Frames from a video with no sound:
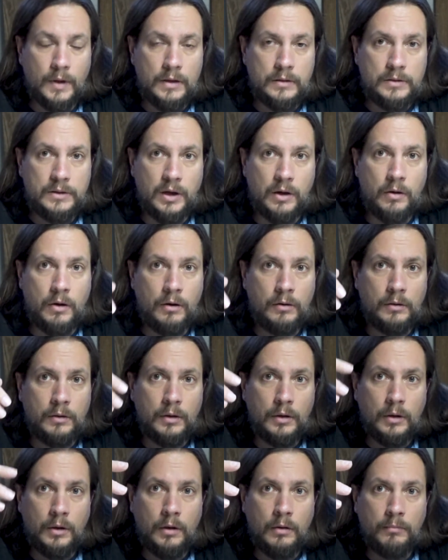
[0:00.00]
So
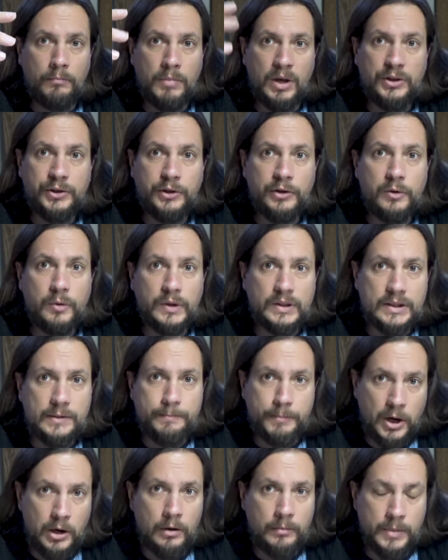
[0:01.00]
make sure you
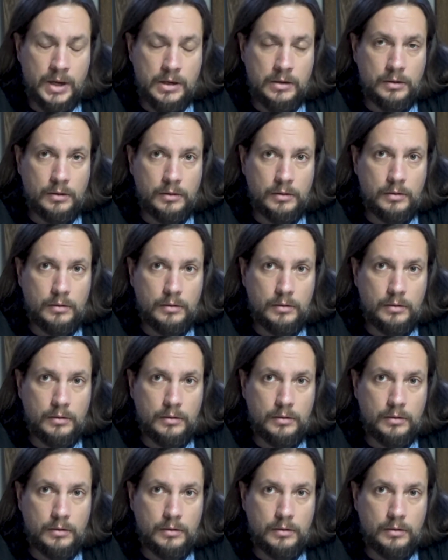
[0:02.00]
experiment